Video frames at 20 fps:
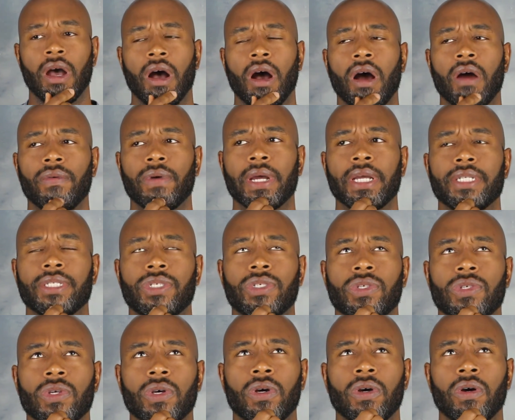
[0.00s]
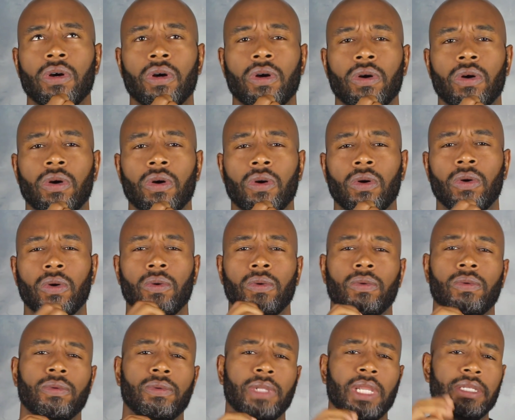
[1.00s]
All right, so
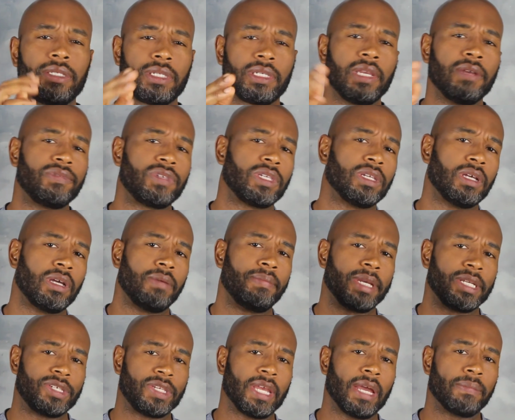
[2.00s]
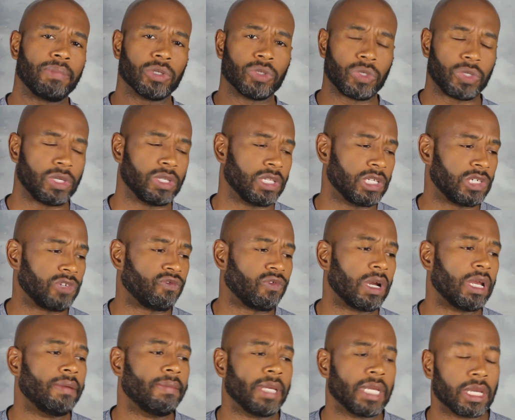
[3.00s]
let's give some examples to this
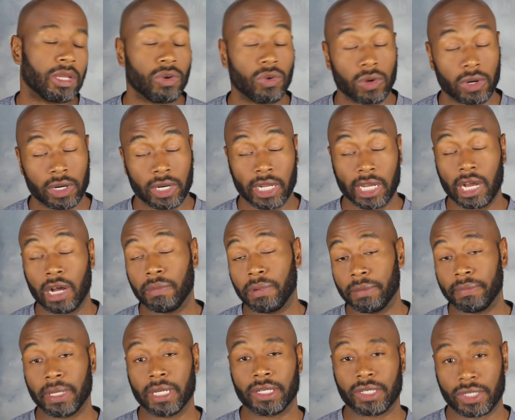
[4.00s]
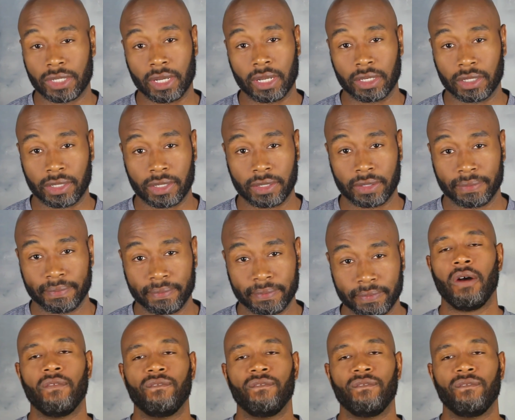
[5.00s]
framing in order to help it make sense.